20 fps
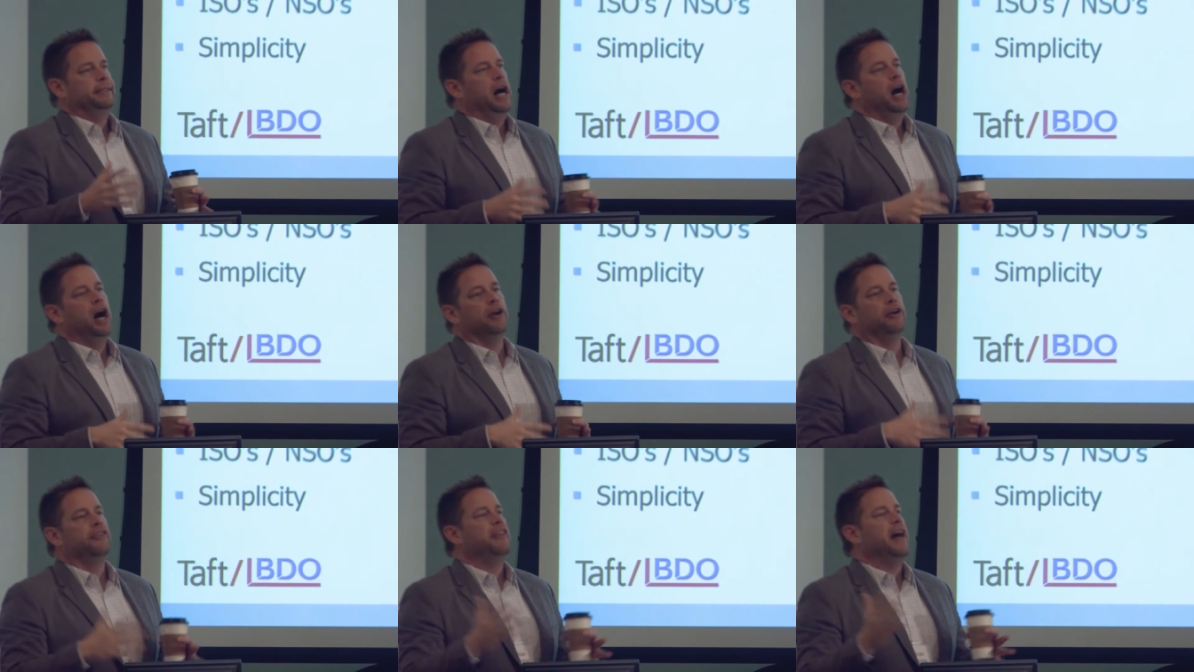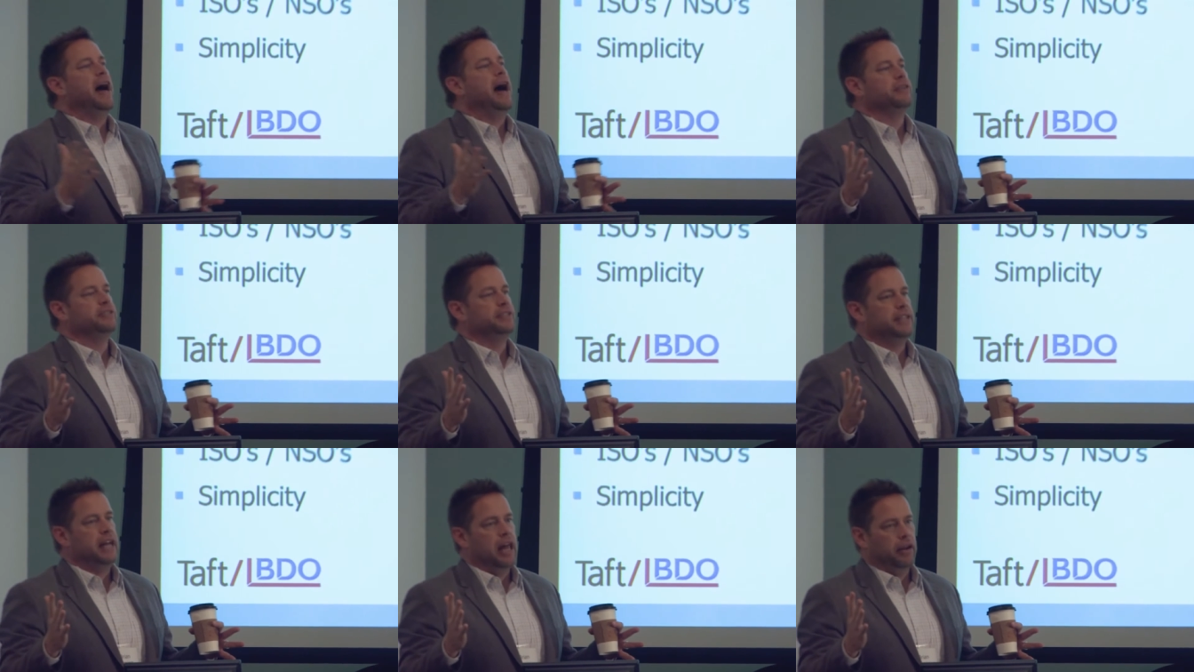
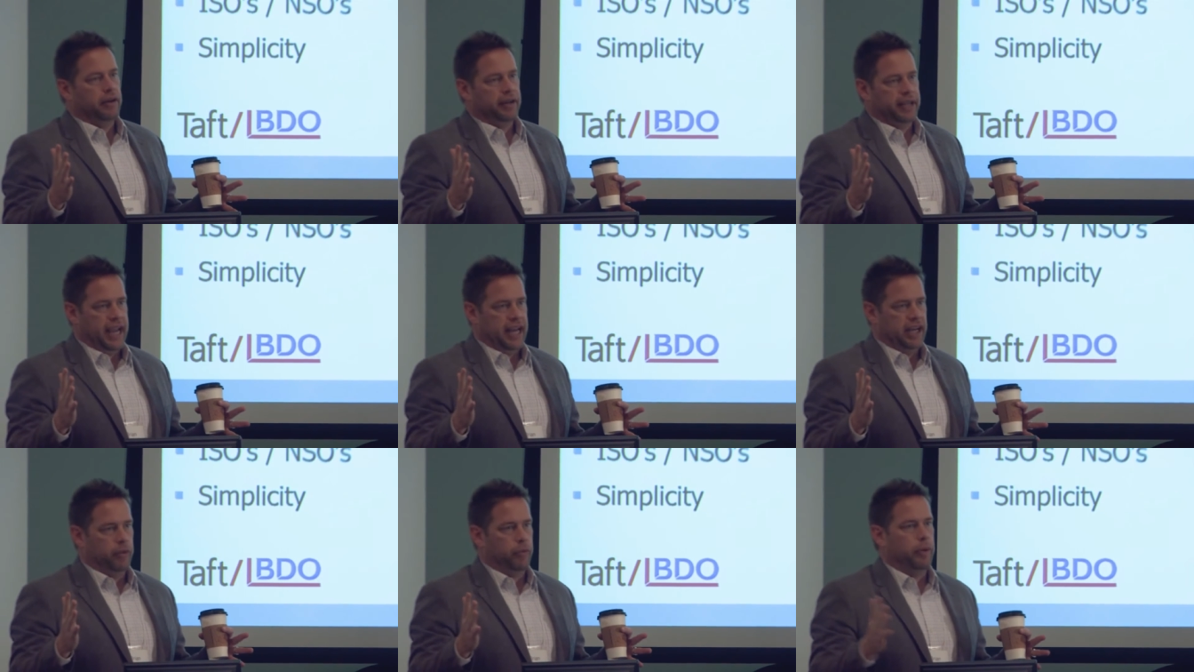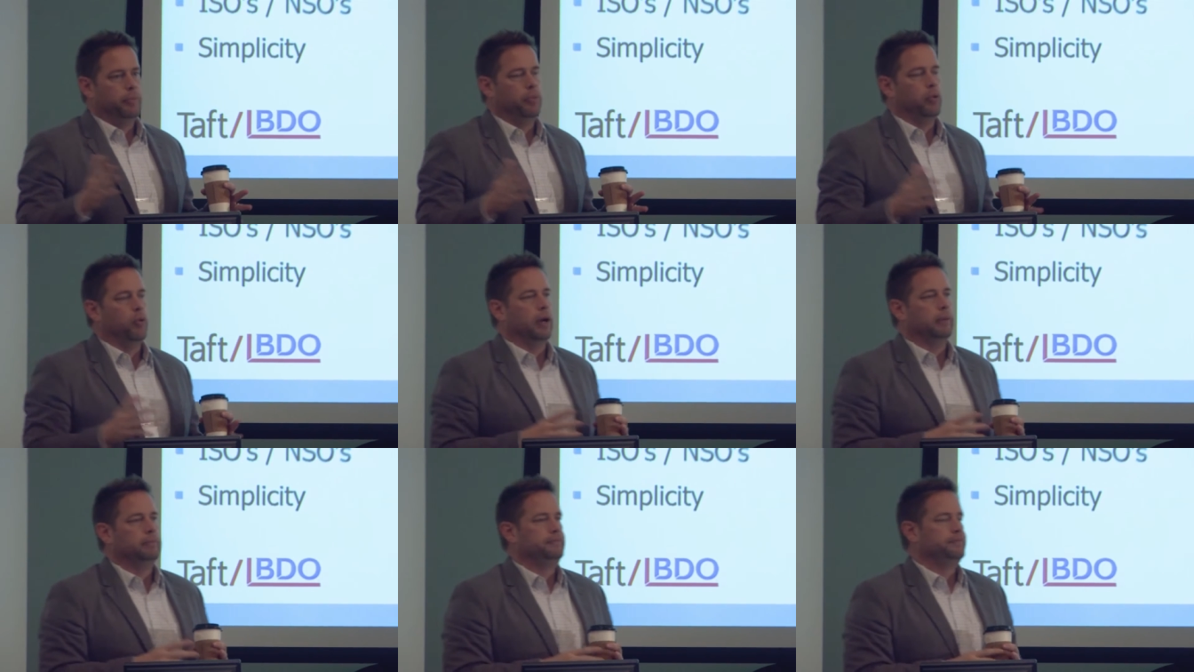$100,000 gain to
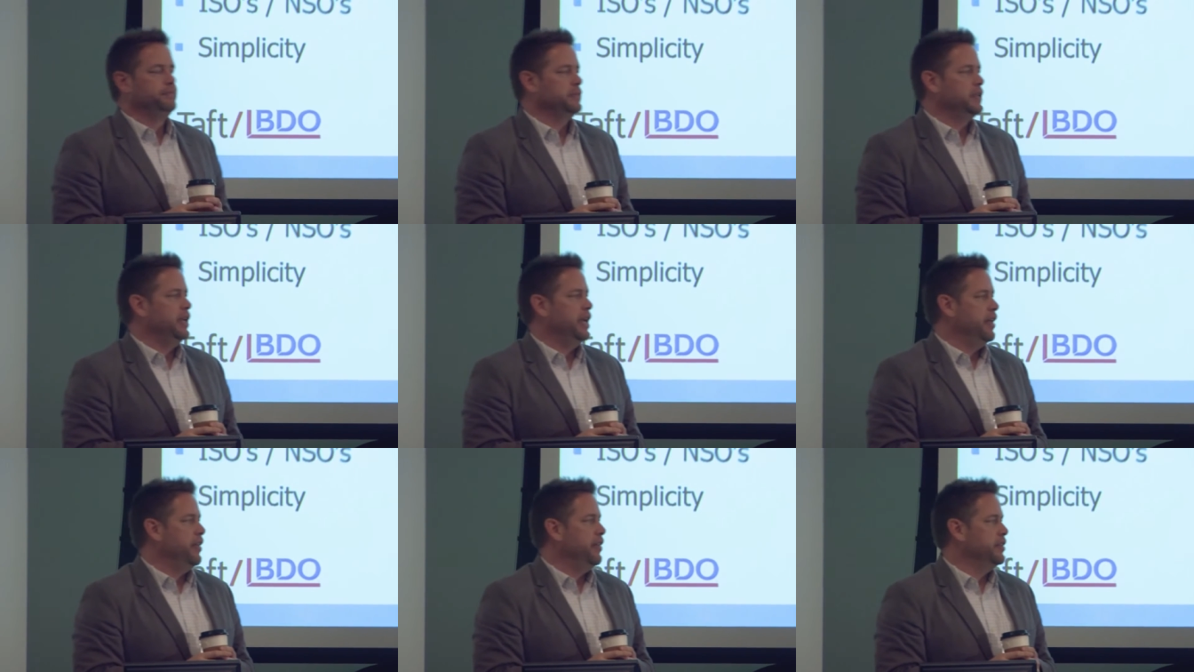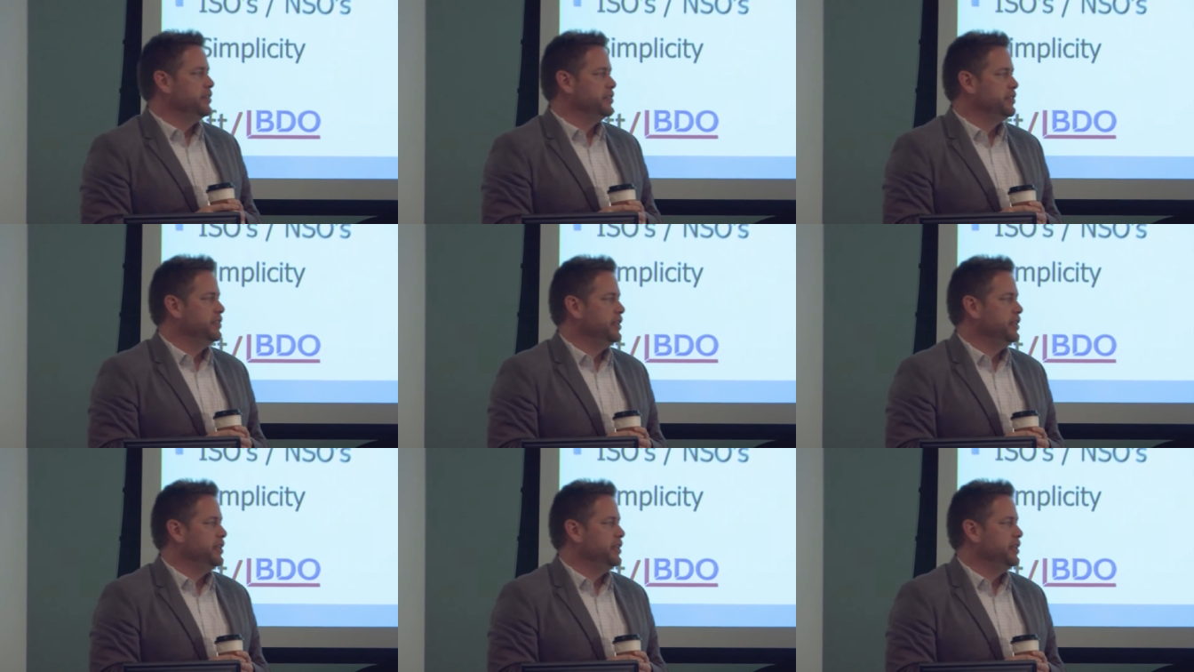report, and,